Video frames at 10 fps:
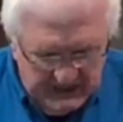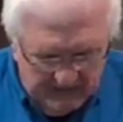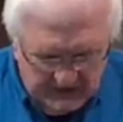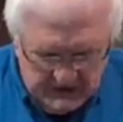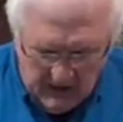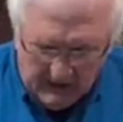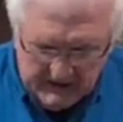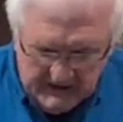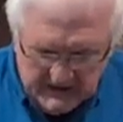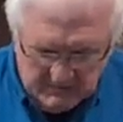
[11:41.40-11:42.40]
that we
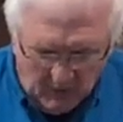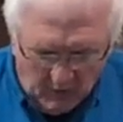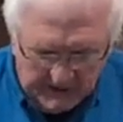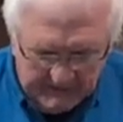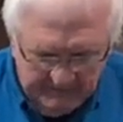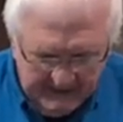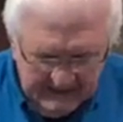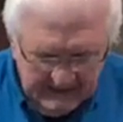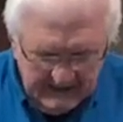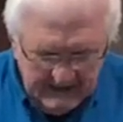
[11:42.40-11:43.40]
started this morning,
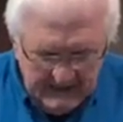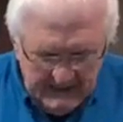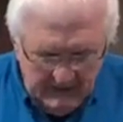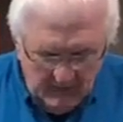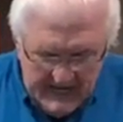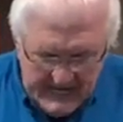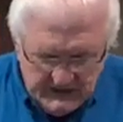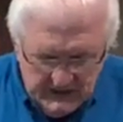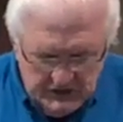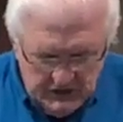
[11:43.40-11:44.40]
we
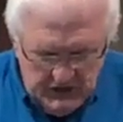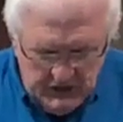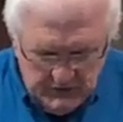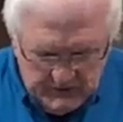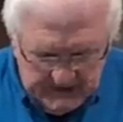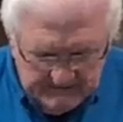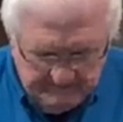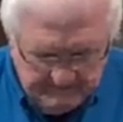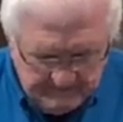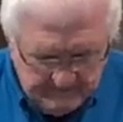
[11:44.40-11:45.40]
ask that you use it
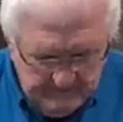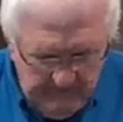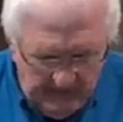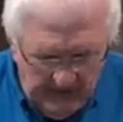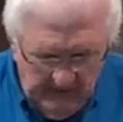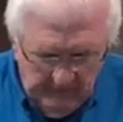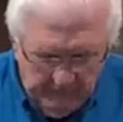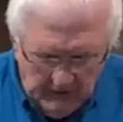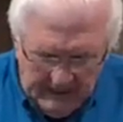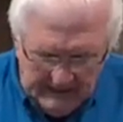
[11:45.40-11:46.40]

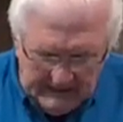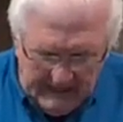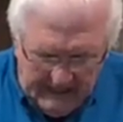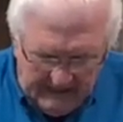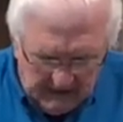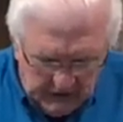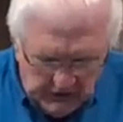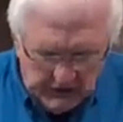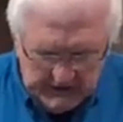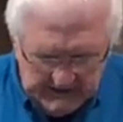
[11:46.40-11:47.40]
for our
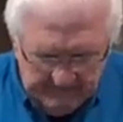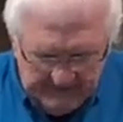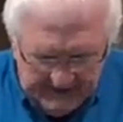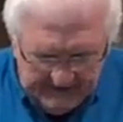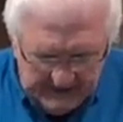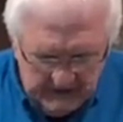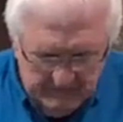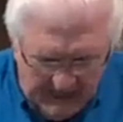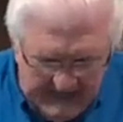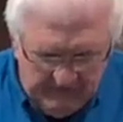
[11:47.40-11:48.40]
good and that you
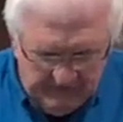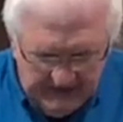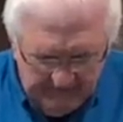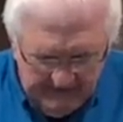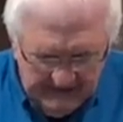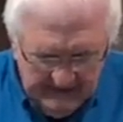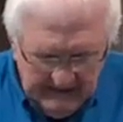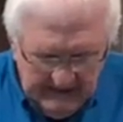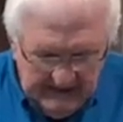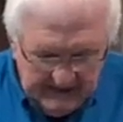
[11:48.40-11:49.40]
bless it.
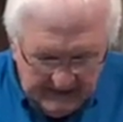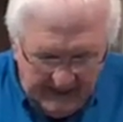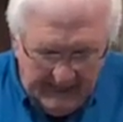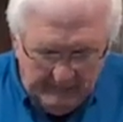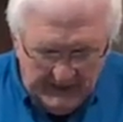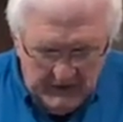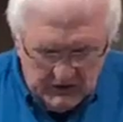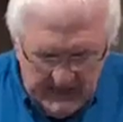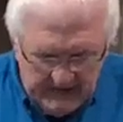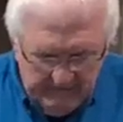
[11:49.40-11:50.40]
God, I pray
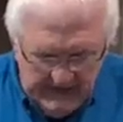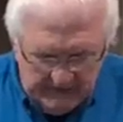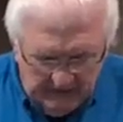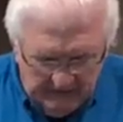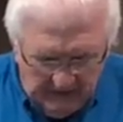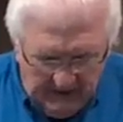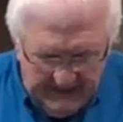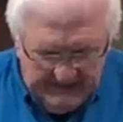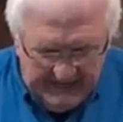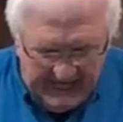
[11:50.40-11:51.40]
you'll take the vessel of
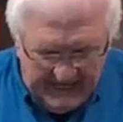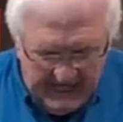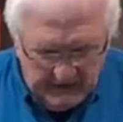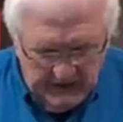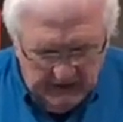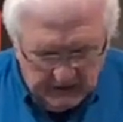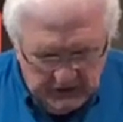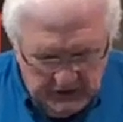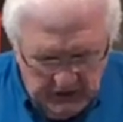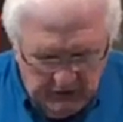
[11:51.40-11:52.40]
clay that I now yield
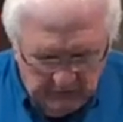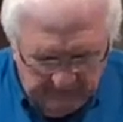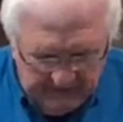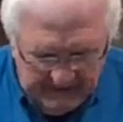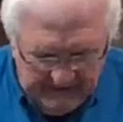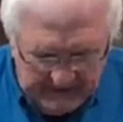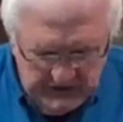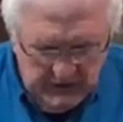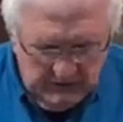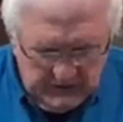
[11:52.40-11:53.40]
to you, and
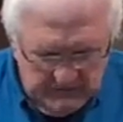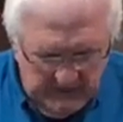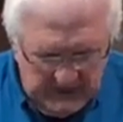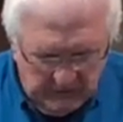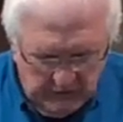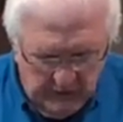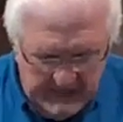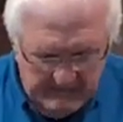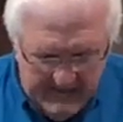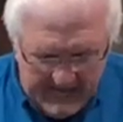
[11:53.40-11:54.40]
that you would speak through
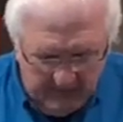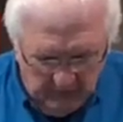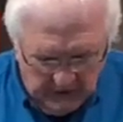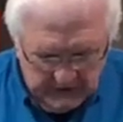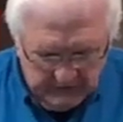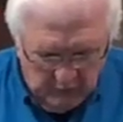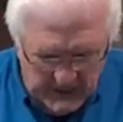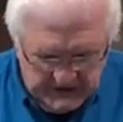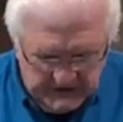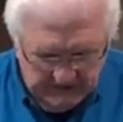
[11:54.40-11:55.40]
it mighty words of
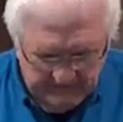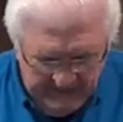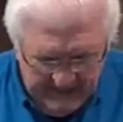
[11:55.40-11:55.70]
wisdom